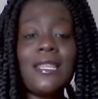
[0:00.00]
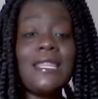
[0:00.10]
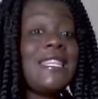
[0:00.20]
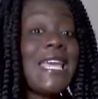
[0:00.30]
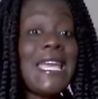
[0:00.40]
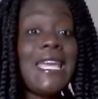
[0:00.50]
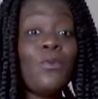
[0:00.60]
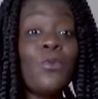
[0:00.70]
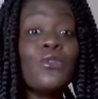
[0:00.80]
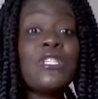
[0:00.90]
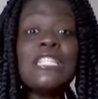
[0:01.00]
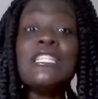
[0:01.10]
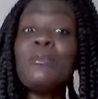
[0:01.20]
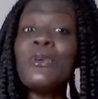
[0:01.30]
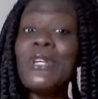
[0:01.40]
they will
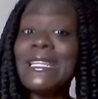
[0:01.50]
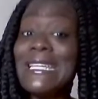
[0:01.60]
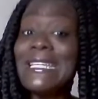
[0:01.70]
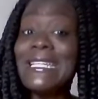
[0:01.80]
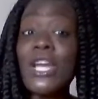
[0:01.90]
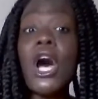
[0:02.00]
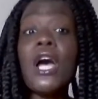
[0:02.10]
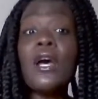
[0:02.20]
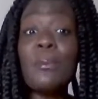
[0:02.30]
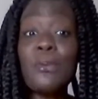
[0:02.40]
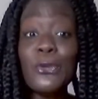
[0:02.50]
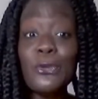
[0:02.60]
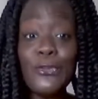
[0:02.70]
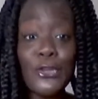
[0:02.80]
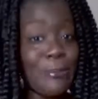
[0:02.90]
deliberately not
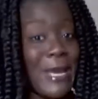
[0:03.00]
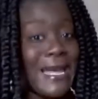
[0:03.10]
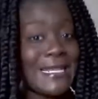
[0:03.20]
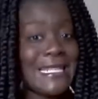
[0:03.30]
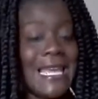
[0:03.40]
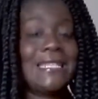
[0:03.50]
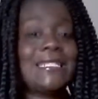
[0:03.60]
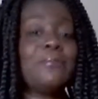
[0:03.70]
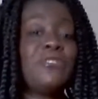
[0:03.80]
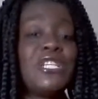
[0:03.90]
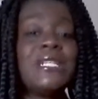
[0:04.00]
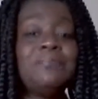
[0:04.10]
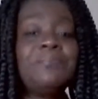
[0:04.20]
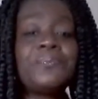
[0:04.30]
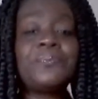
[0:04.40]
approve your mask
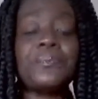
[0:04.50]
exemption.